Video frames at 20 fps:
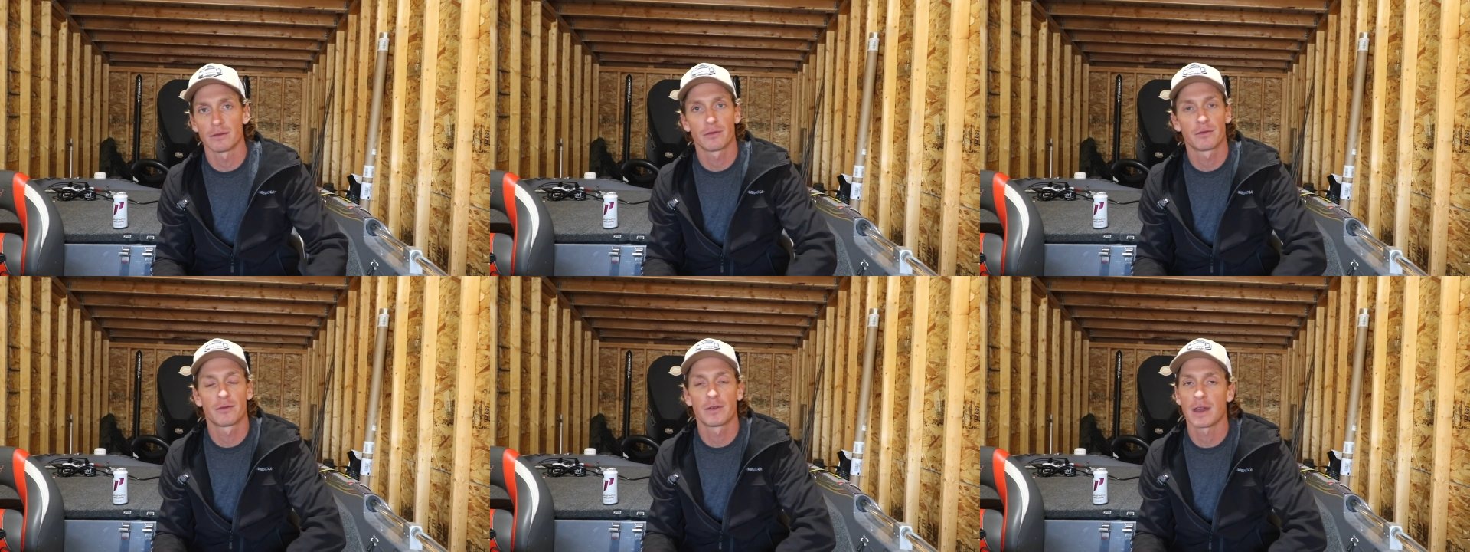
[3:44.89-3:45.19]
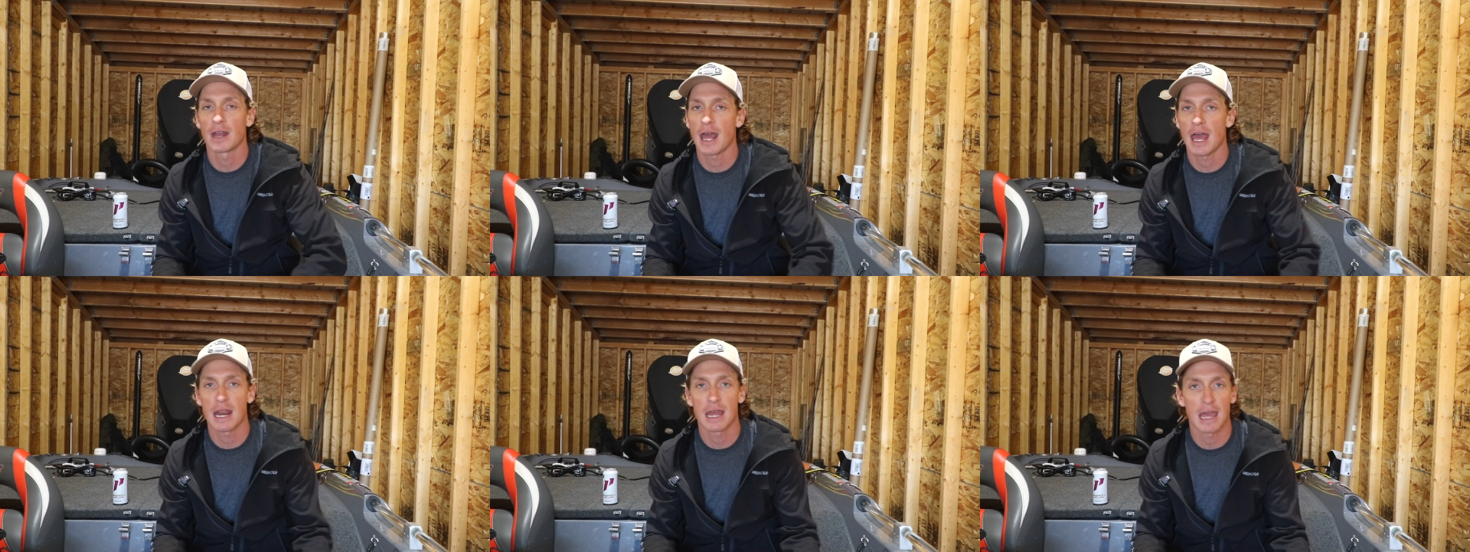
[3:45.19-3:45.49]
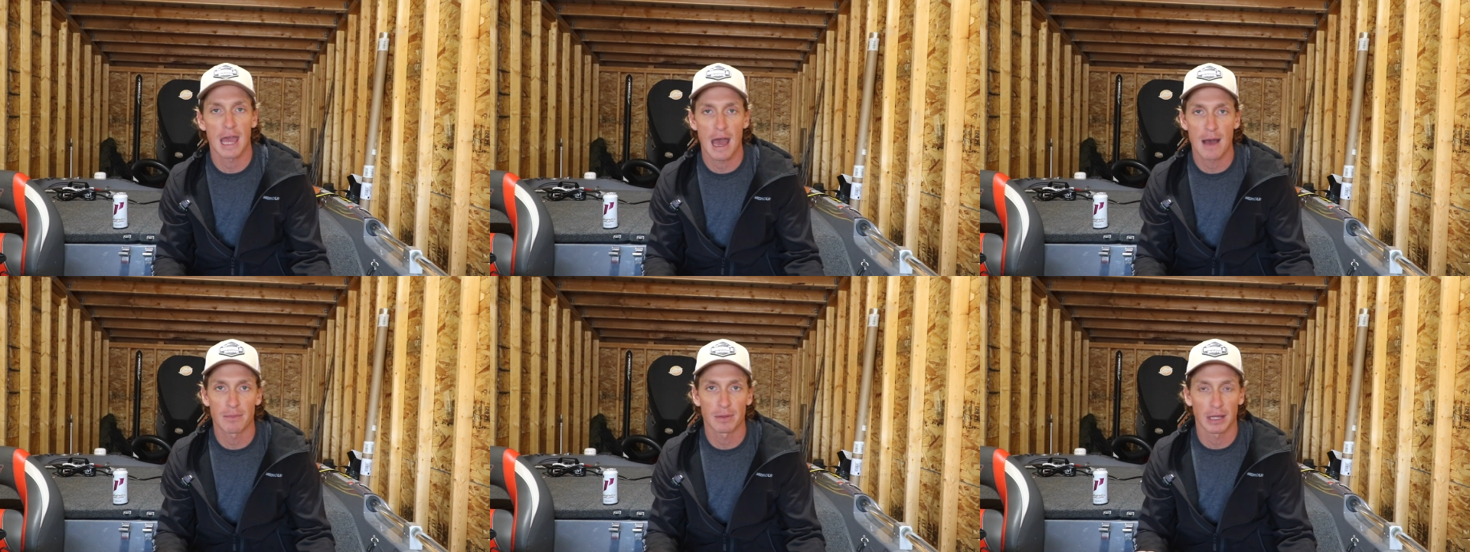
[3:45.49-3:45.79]
fit
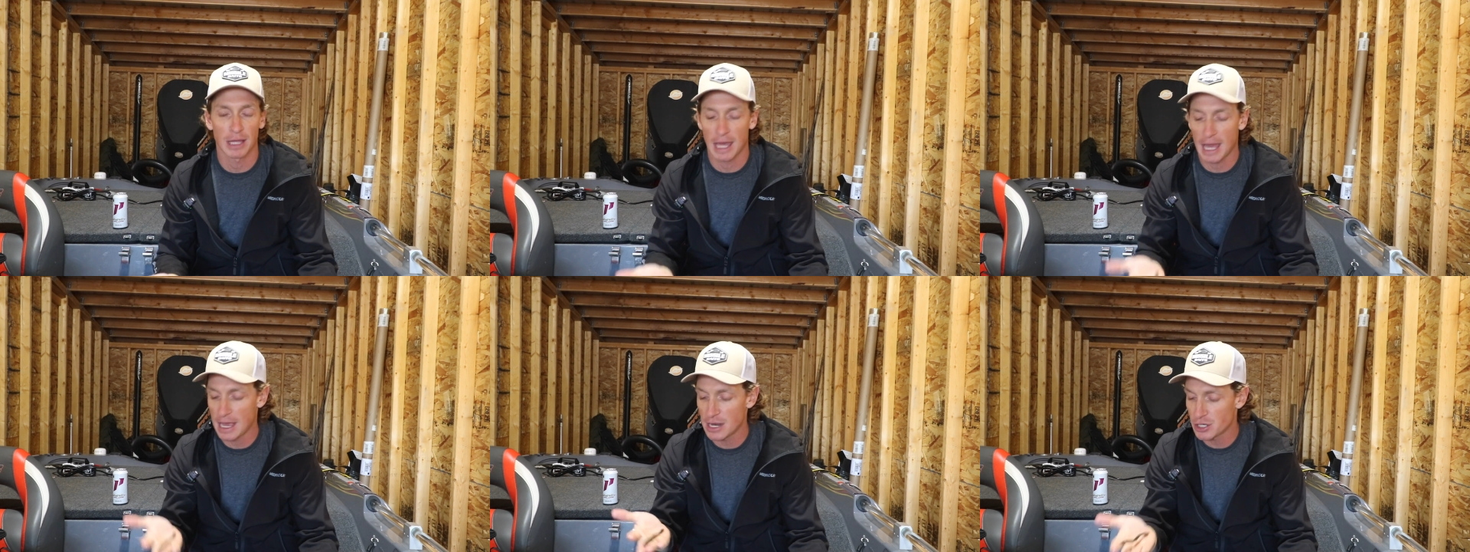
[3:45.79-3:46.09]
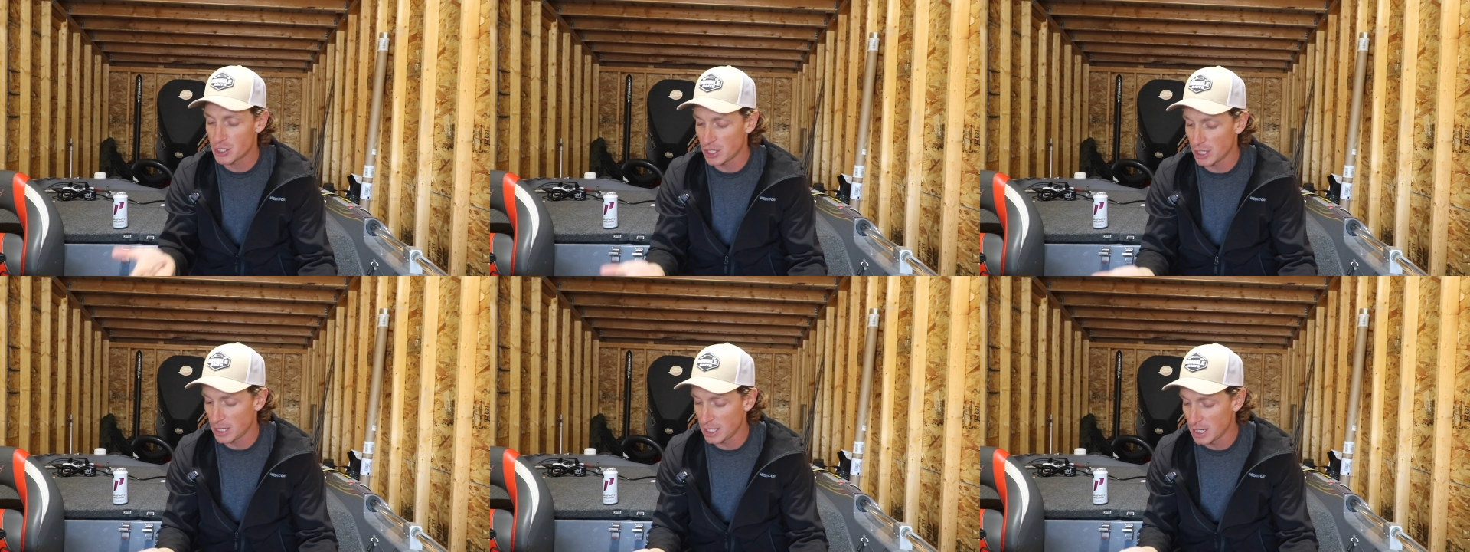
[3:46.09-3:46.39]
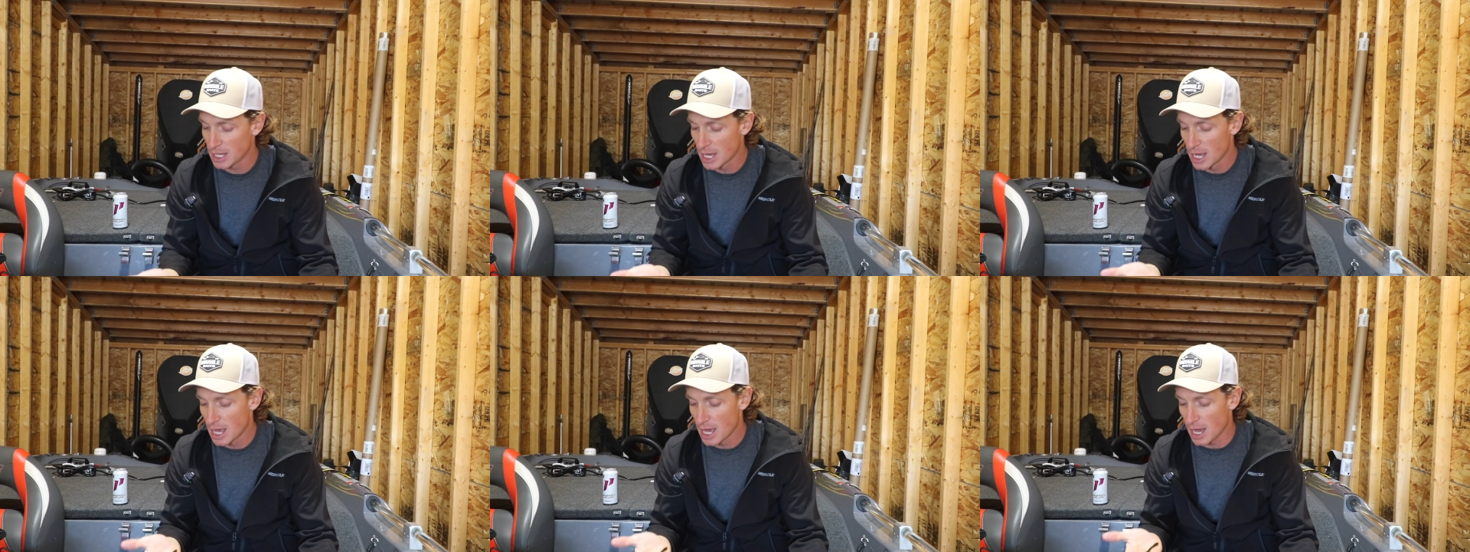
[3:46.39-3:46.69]
any application.